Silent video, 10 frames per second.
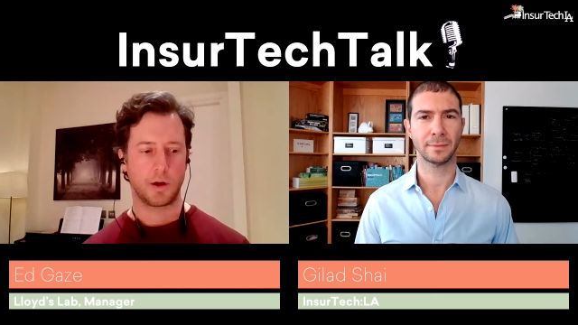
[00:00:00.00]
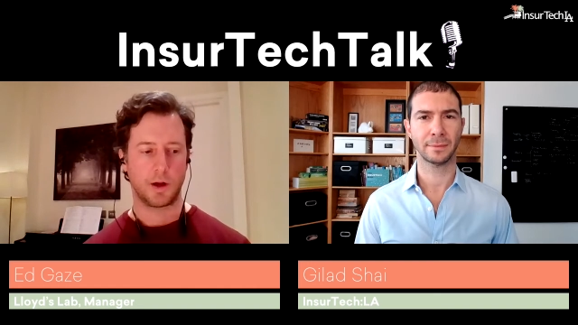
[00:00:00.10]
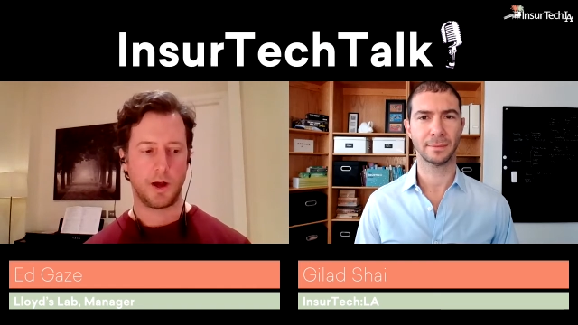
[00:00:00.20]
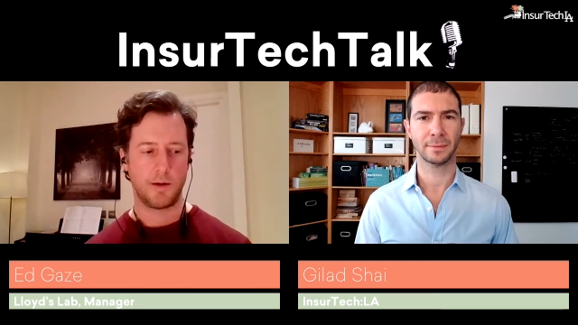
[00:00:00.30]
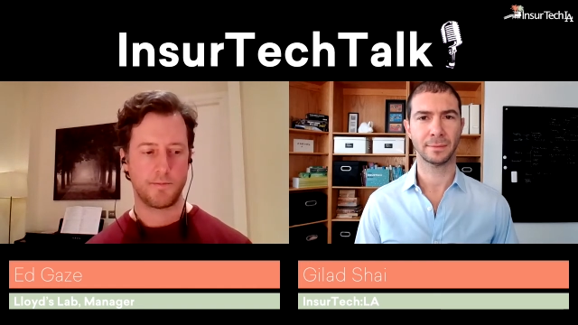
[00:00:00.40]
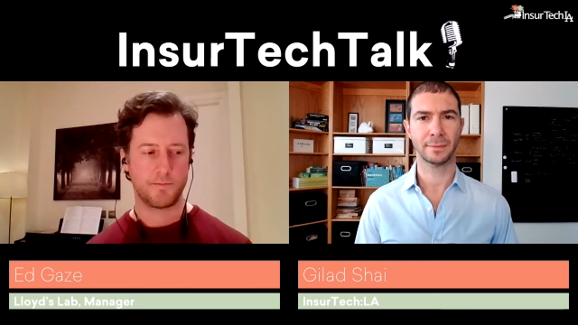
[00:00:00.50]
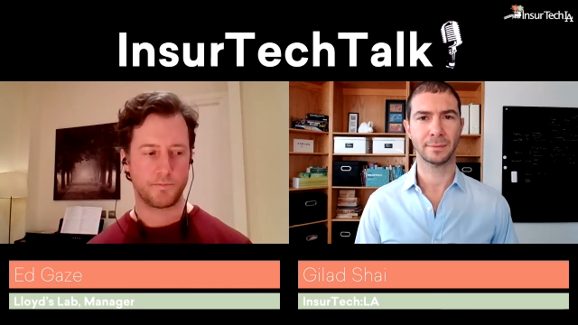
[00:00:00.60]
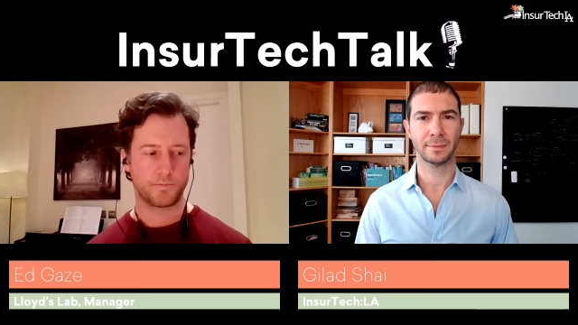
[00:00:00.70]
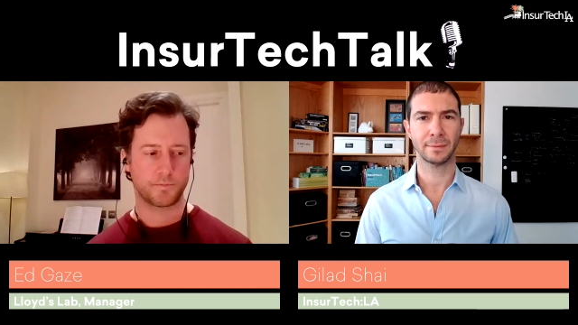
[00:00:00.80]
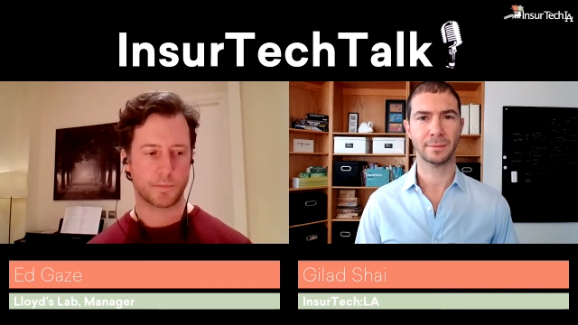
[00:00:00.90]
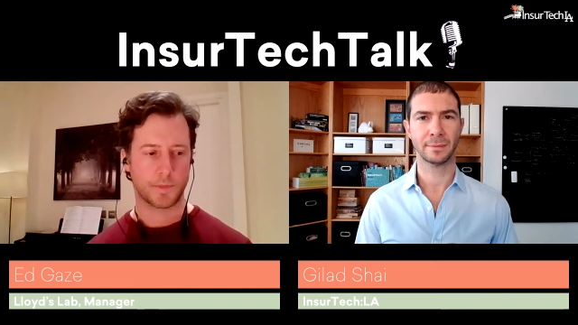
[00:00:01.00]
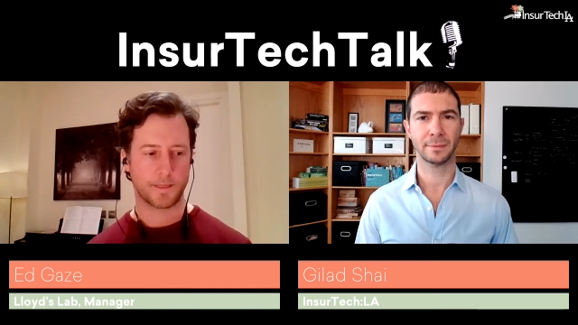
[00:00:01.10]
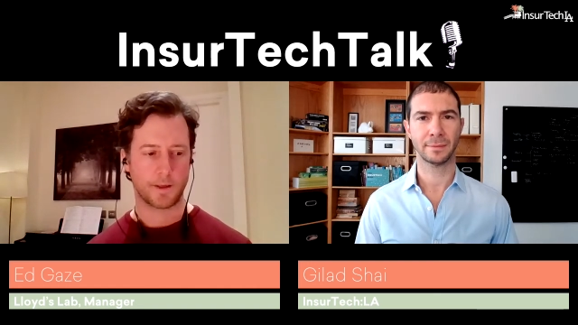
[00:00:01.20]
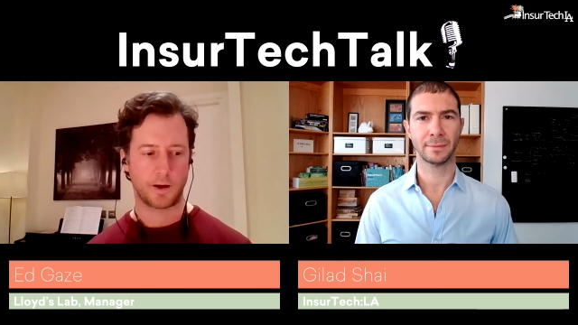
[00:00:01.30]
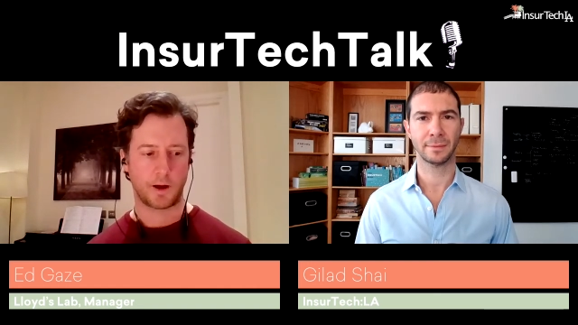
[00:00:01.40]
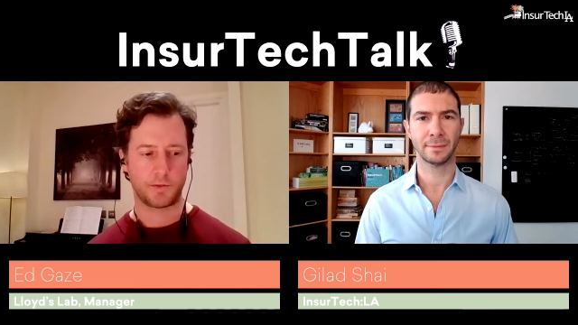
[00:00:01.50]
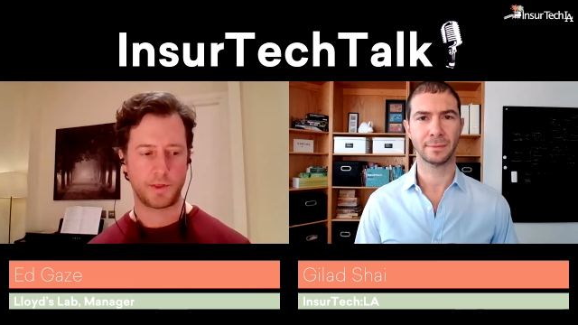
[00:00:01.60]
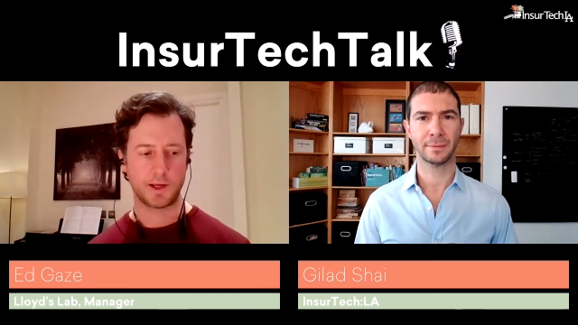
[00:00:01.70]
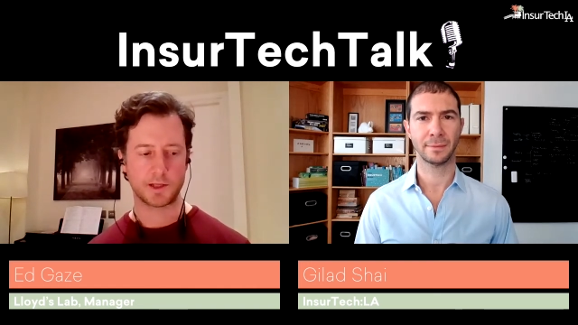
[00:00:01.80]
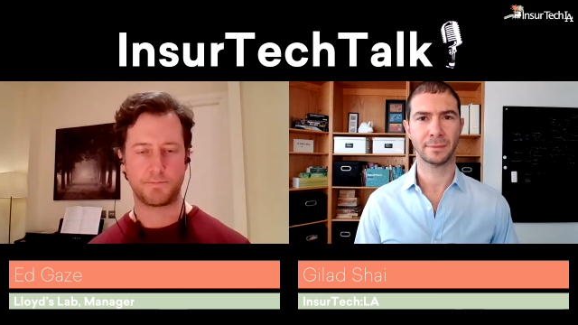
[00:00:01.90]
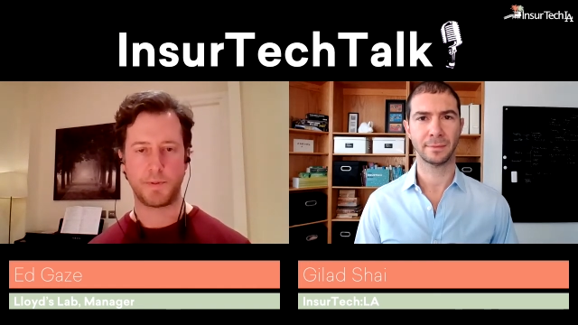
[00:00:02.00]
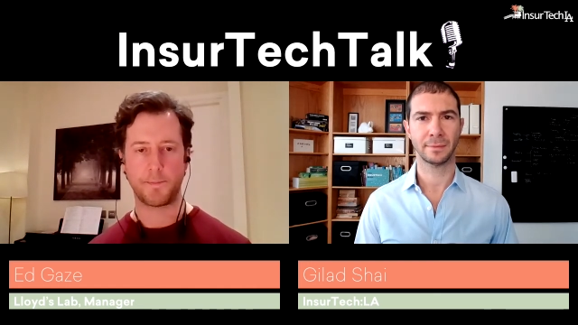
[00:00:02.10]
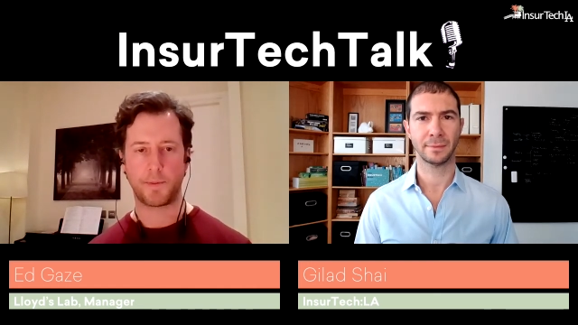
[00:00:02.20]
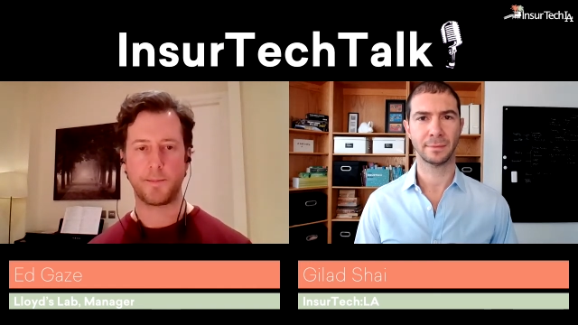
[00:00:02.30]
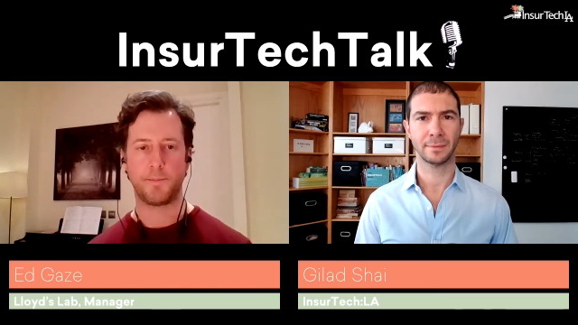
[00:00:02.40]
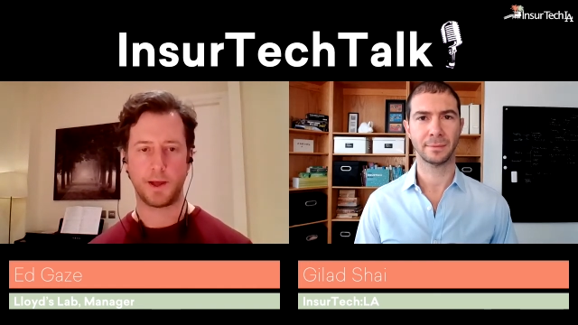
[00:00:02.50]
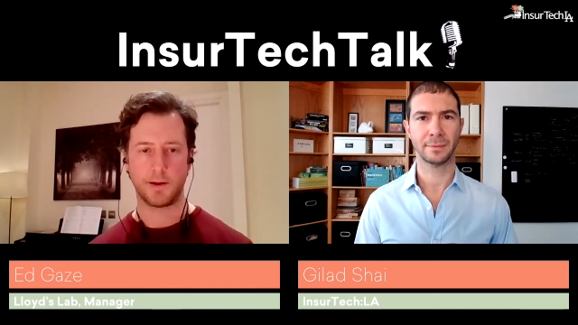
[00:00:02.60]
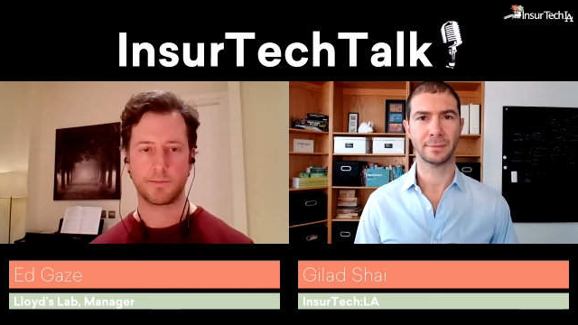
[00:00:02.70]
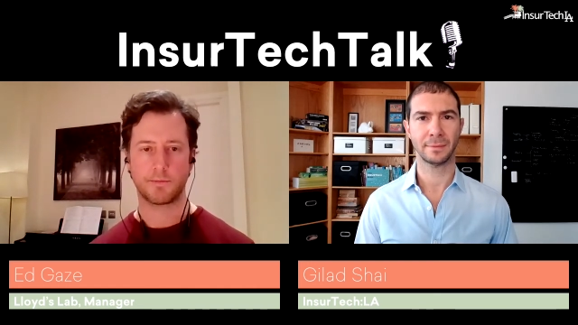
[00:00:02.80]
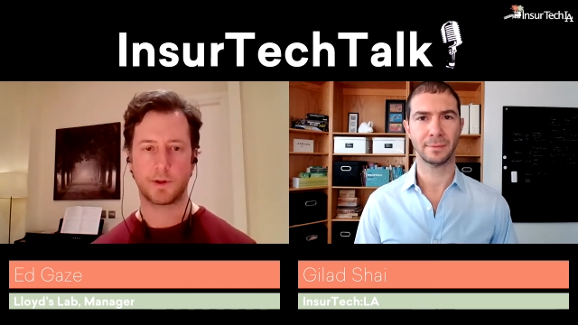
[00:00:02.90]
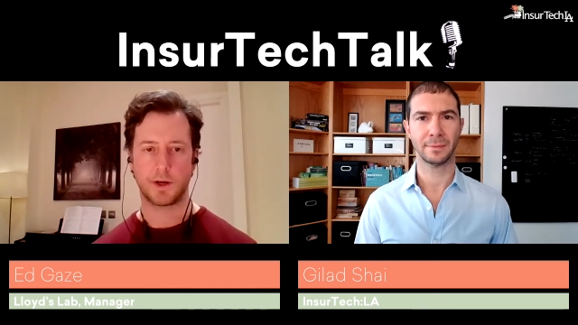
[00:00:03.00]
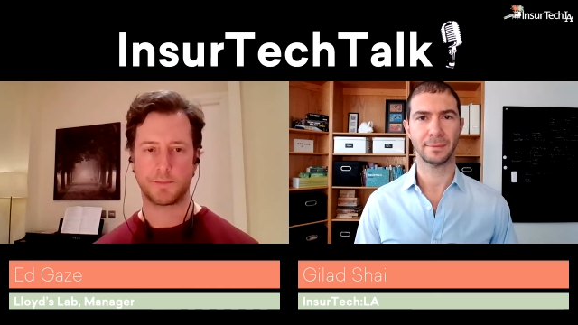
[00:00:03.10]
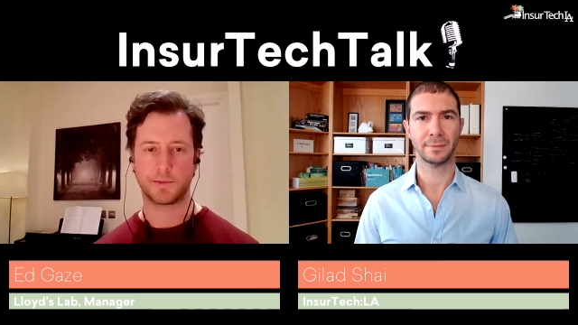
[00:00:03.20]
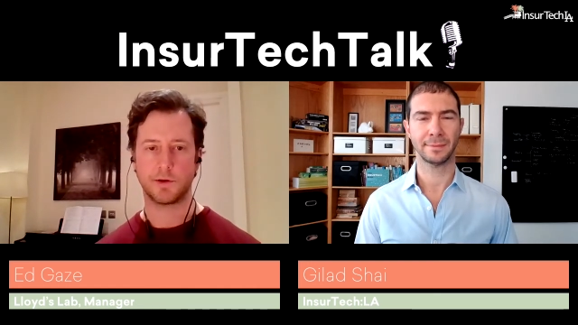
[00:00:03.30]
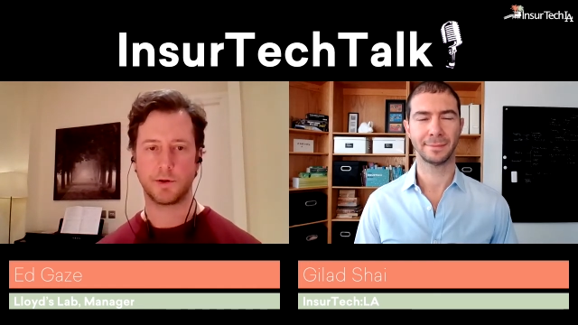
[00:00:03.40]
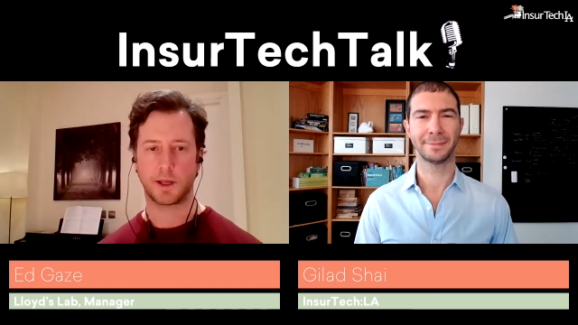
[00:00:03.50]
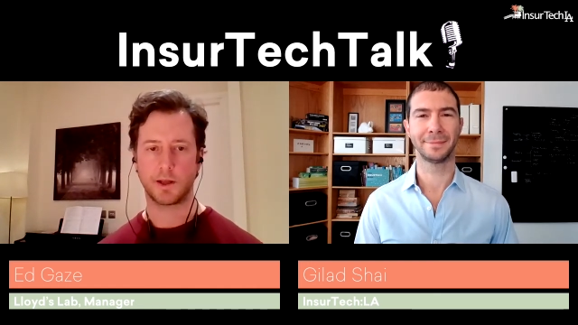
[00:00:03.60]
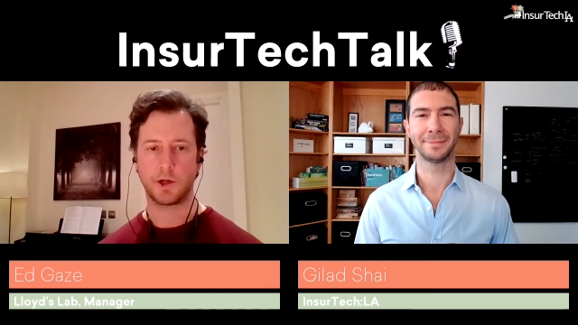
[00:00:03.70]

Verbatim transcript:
Speaker 1: um, I think it's bit by bit the lab is doing it.